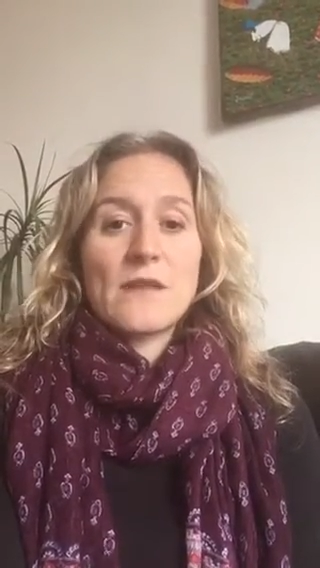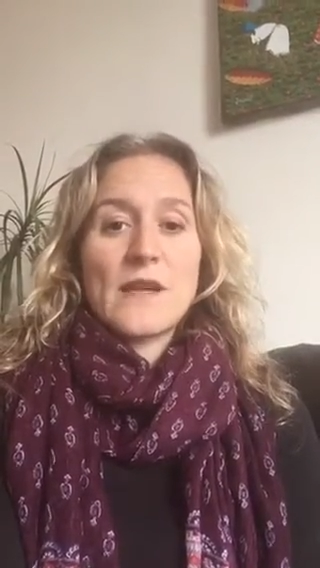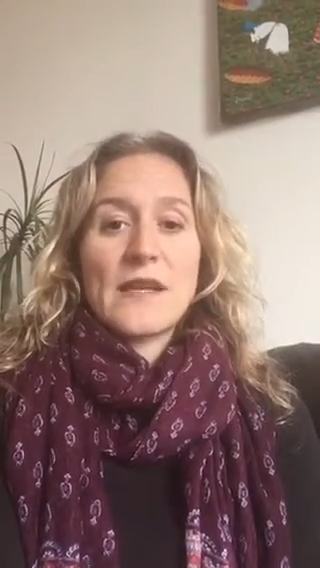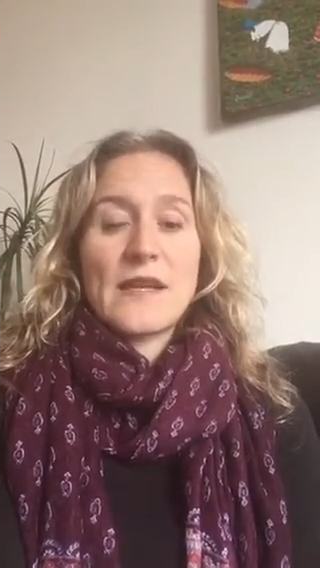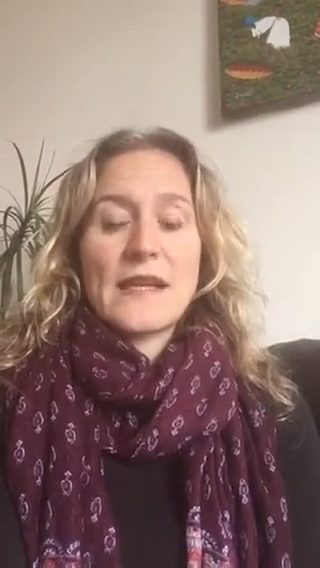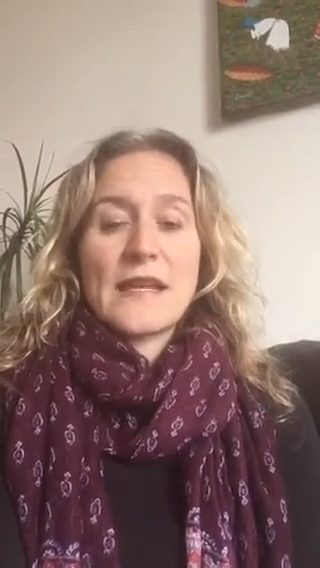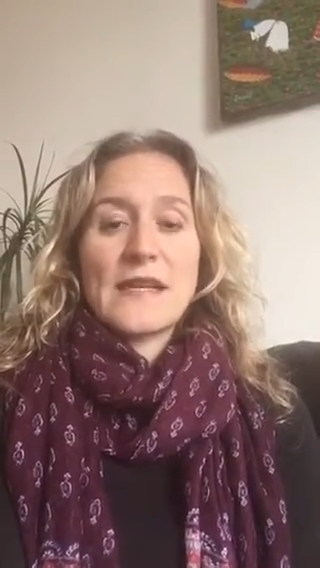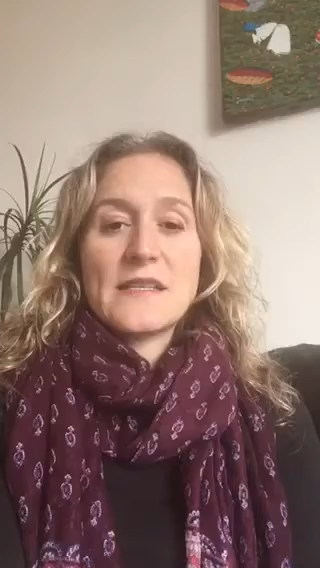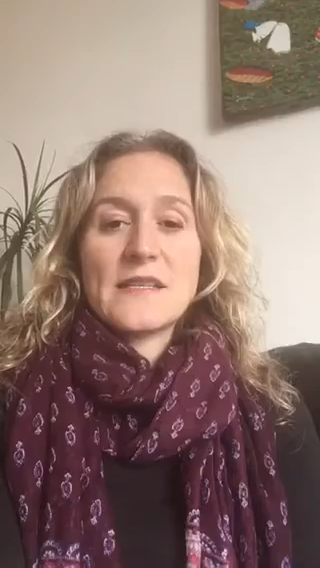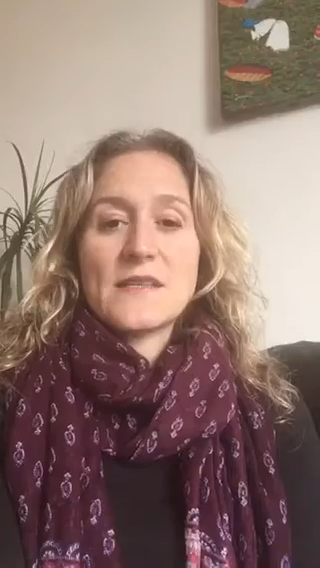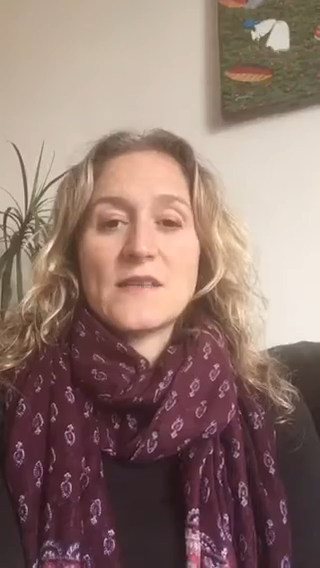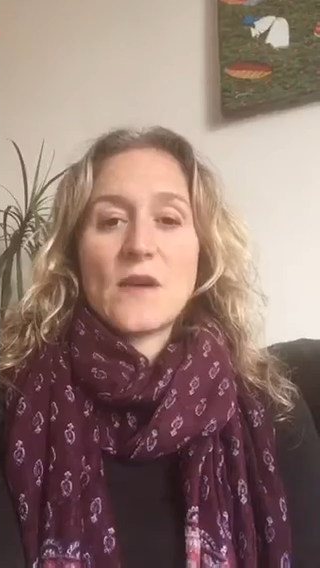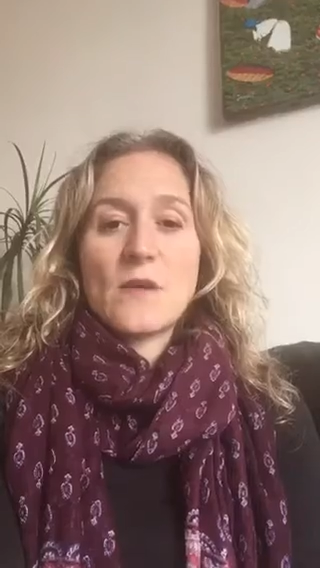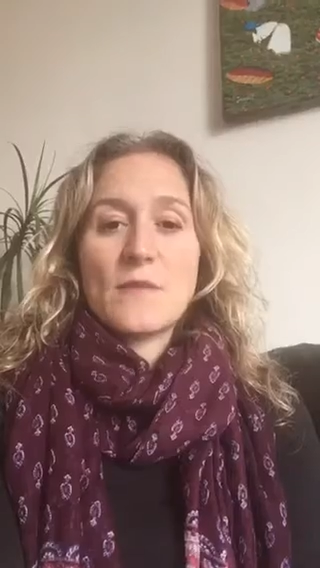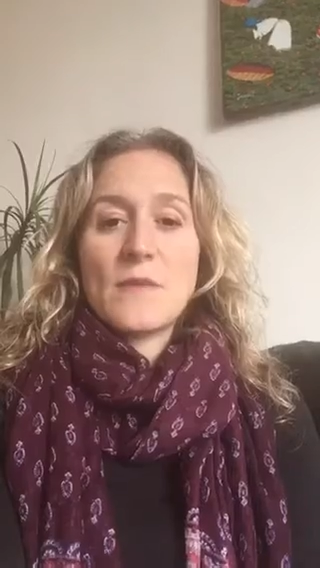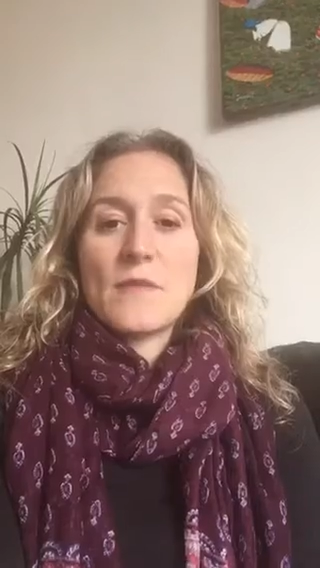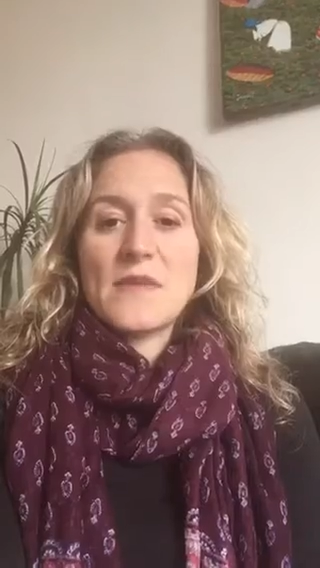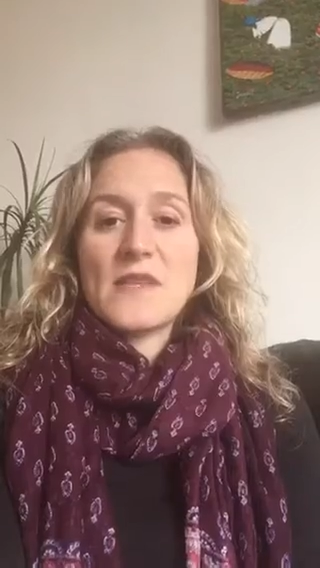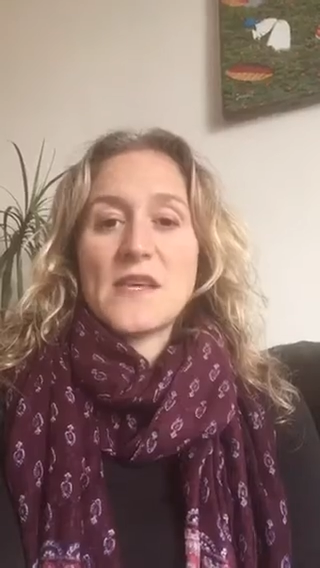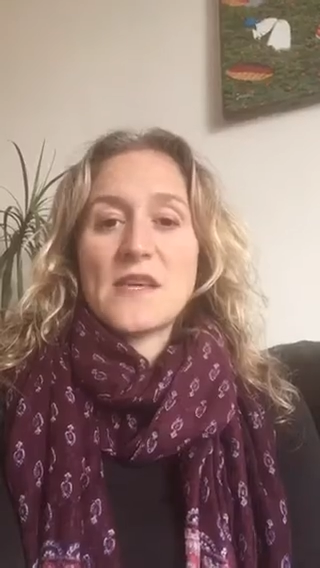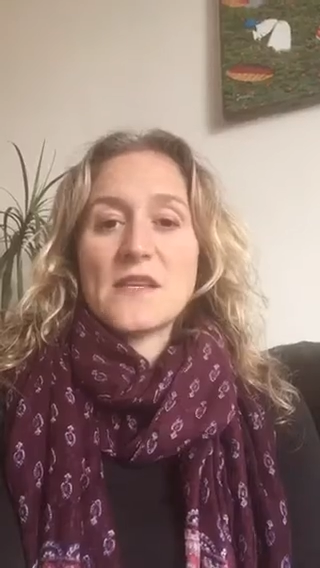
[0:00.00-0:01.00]
at a later time,
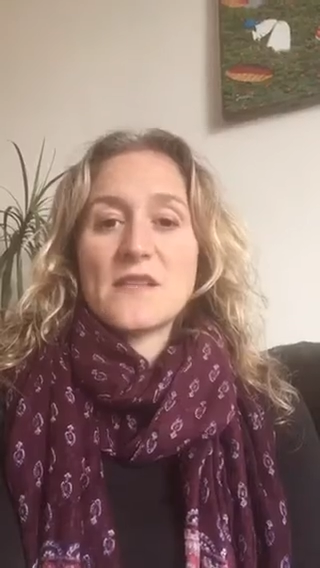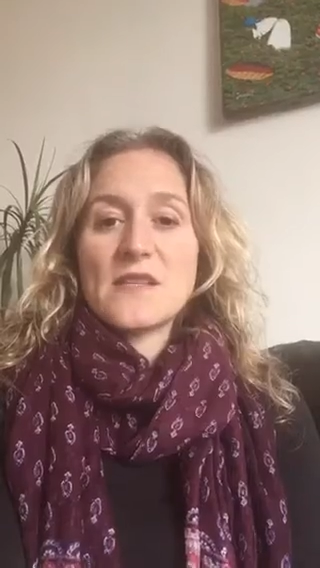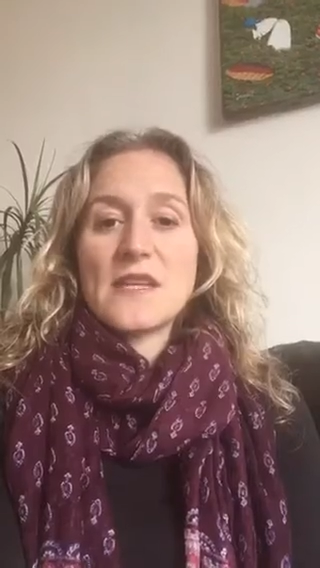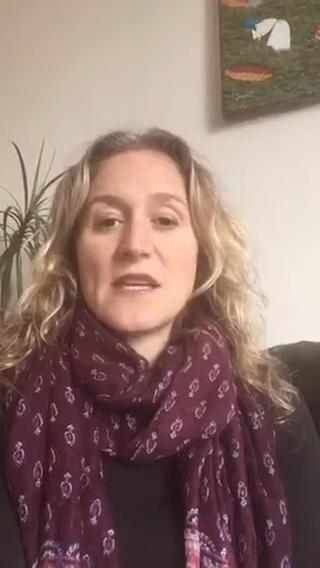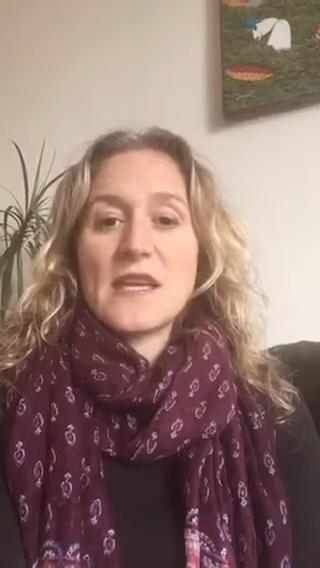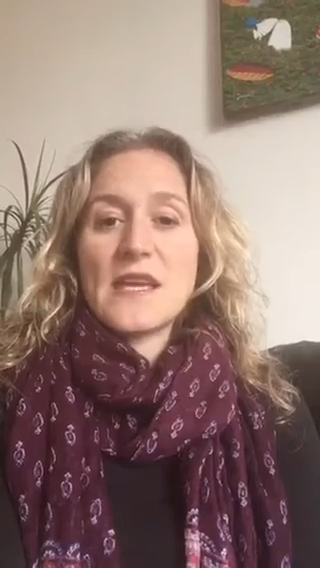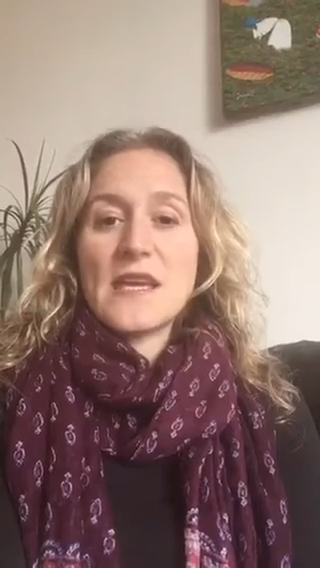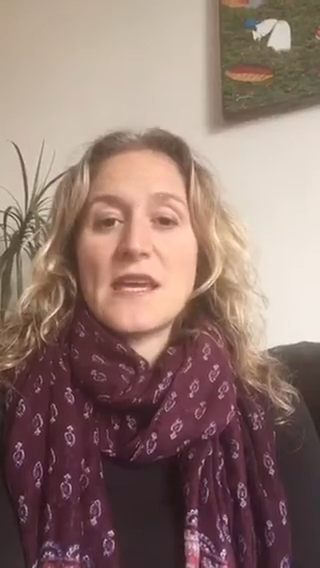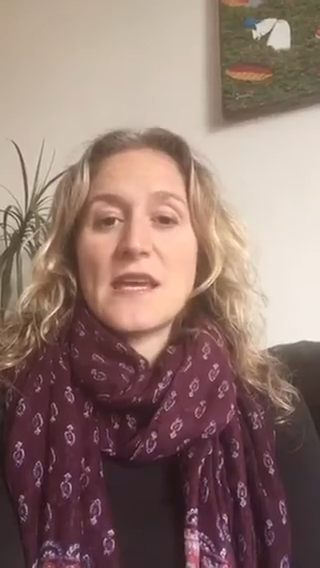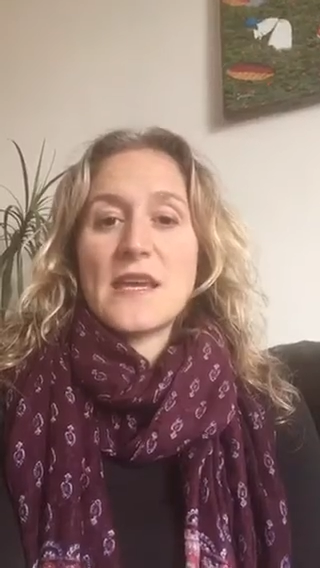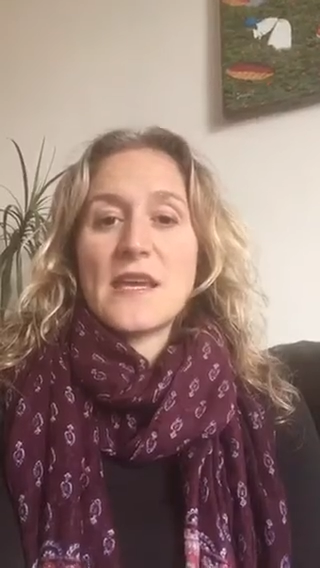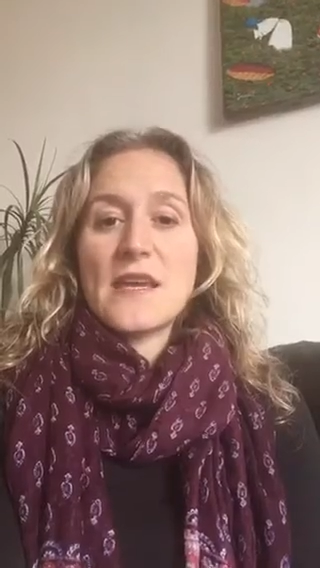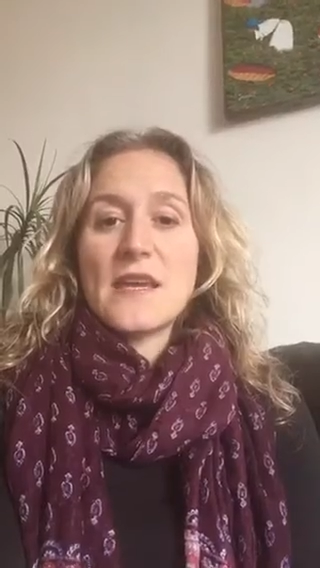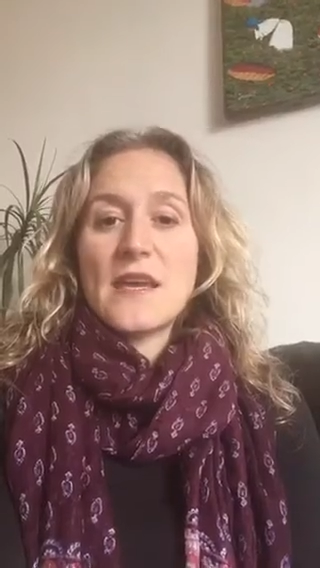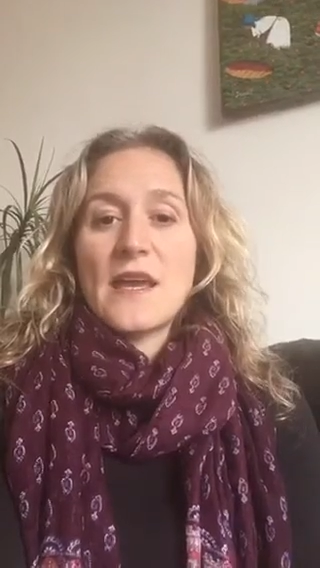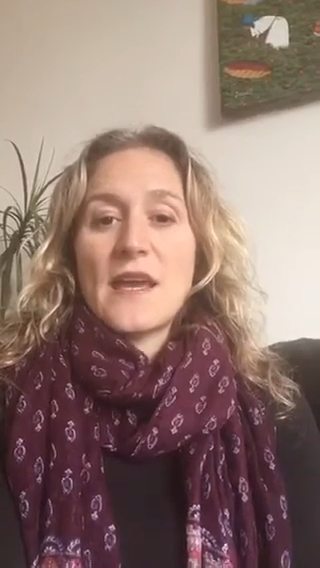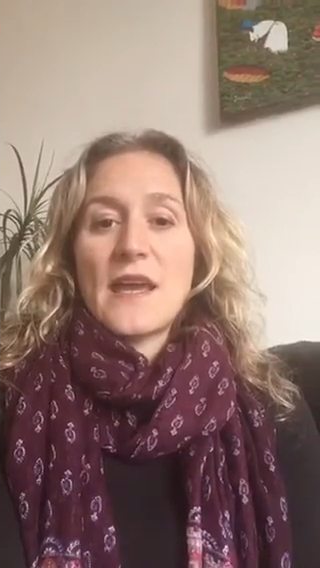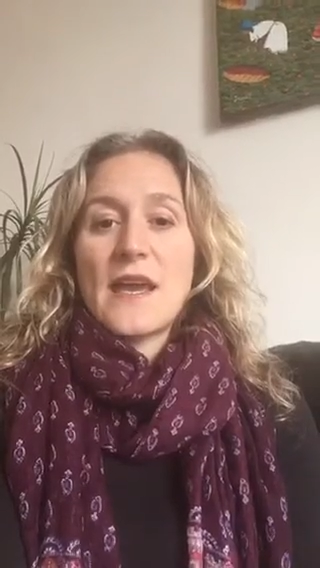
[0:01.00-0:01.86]
maybe at the end of the year,